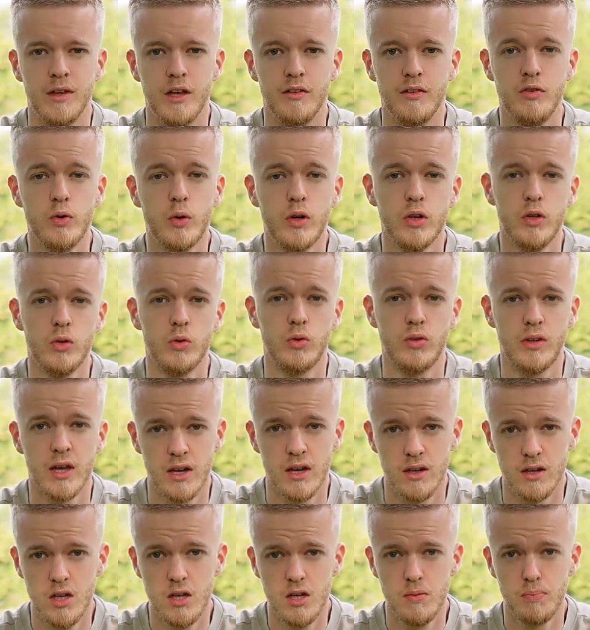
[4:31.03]
If you can do
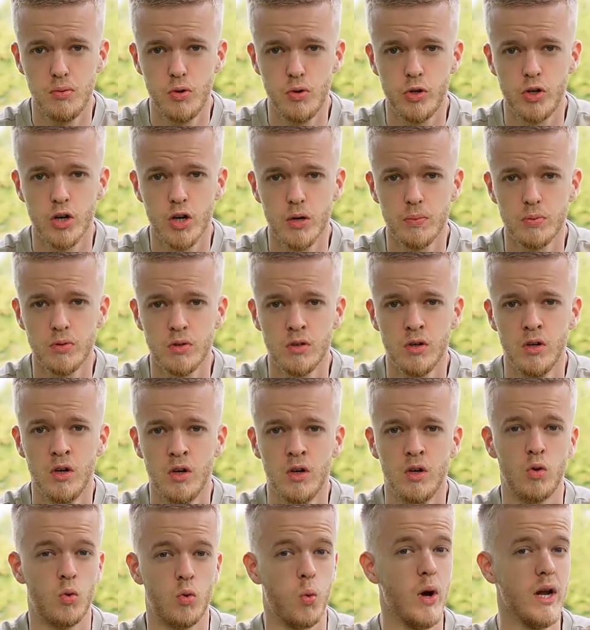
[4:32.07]
10 knee push-ups,
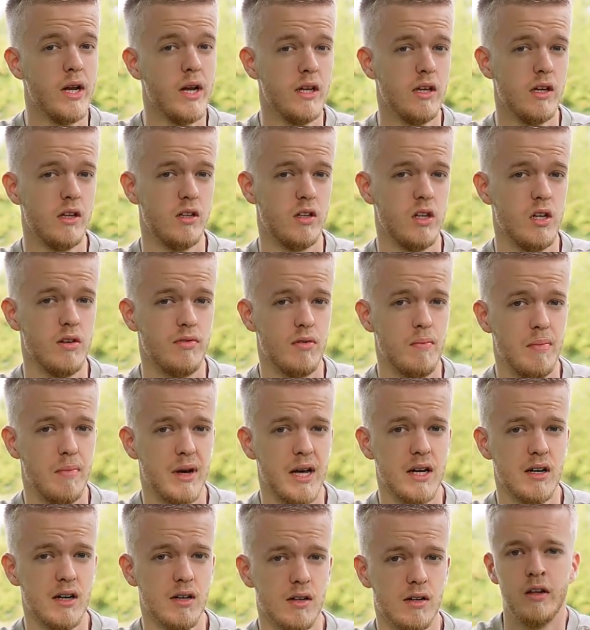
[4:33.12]
20 is even
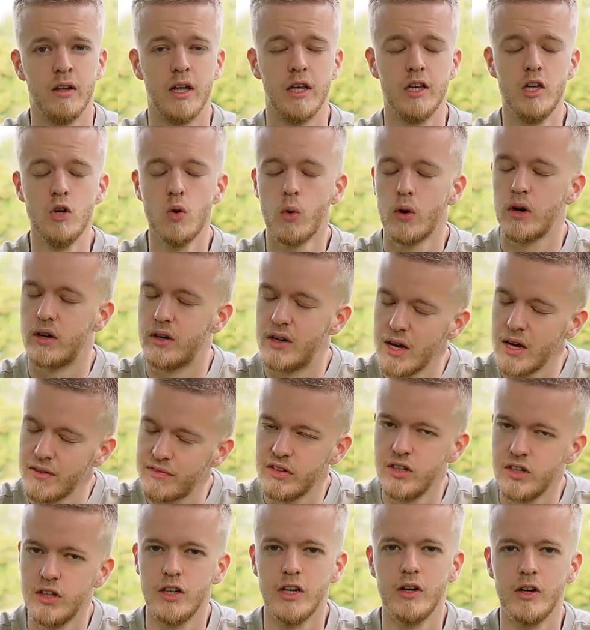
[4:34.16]
better, then you are
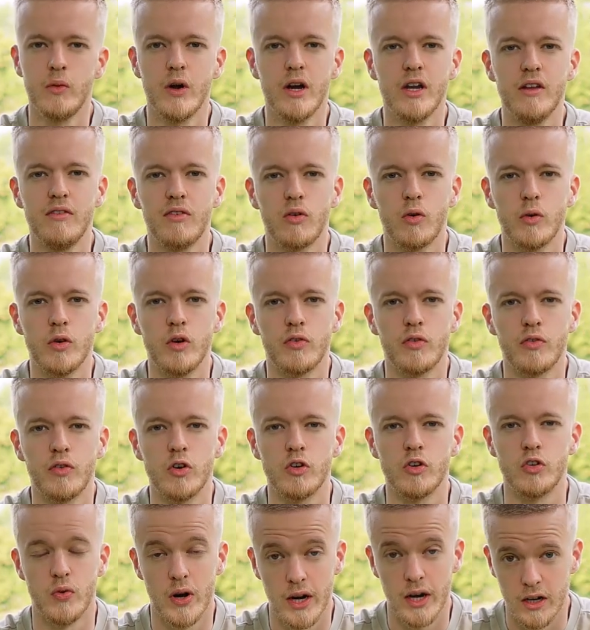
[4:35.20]
definitely ready for your
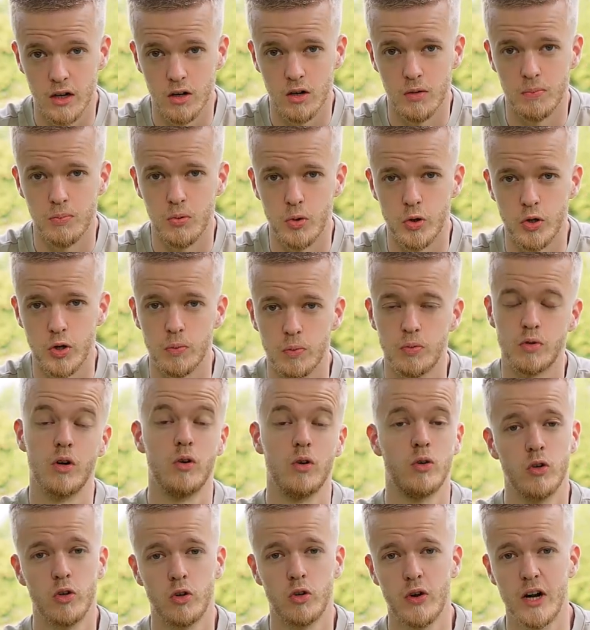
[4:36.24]
first regular push-up, so
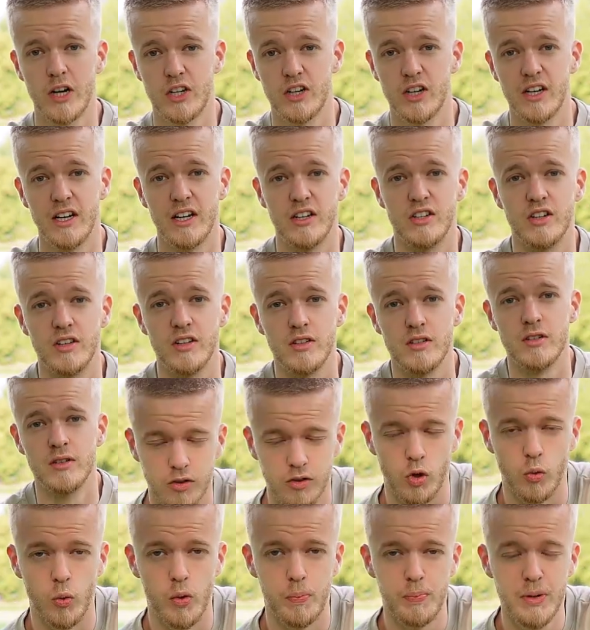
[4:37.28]
congratulations.
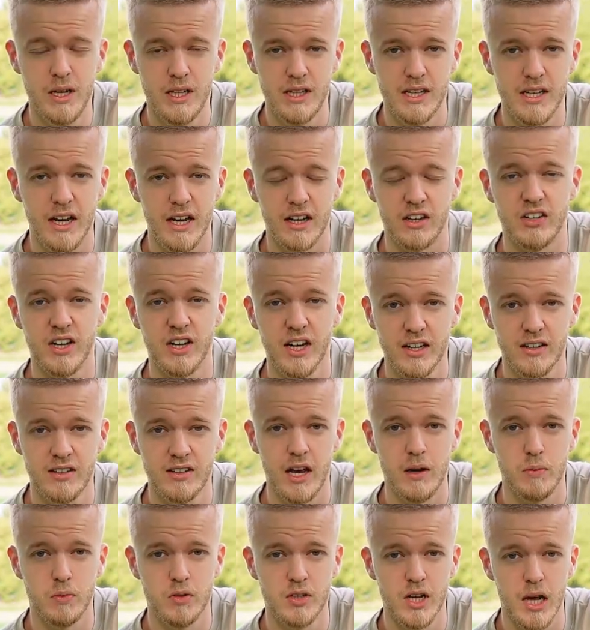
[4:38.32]
So repeat the exact
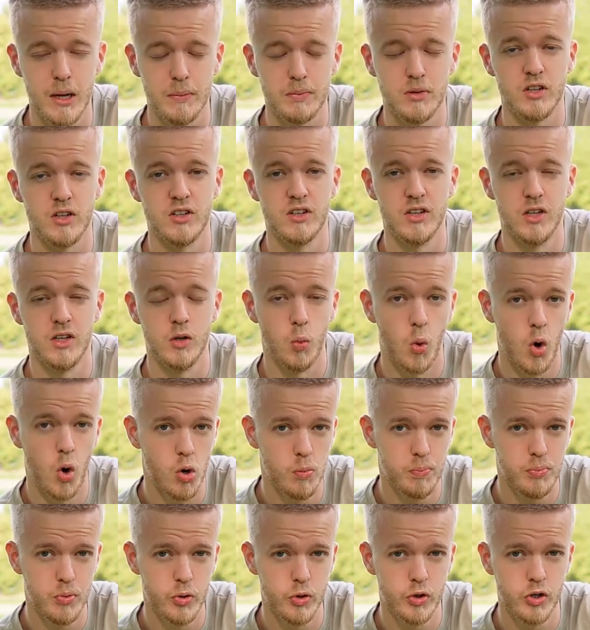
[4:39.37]
same steps as in the
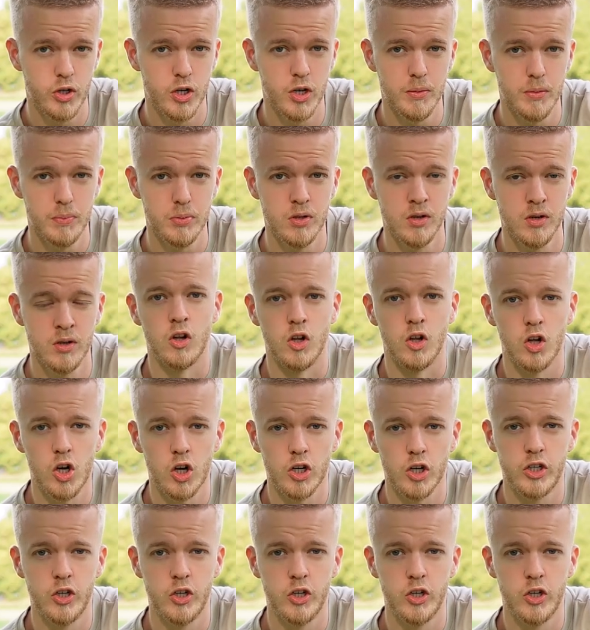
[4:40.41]
wall push-ups. Lock